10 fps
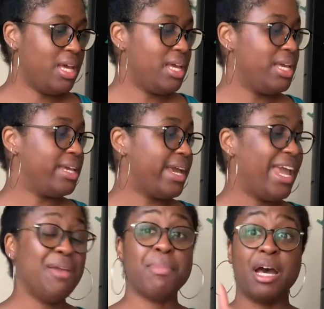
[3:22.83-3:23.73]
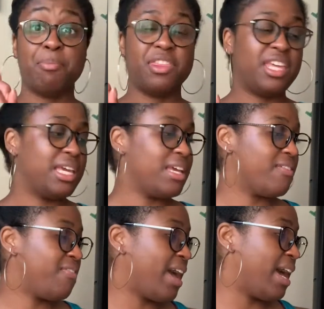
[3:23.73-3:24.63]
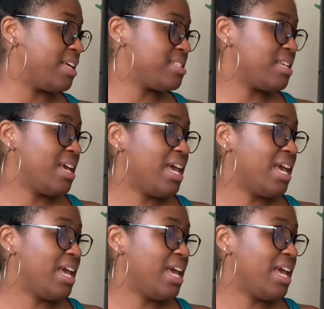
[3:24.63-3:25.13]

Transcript: He came up thinking fast,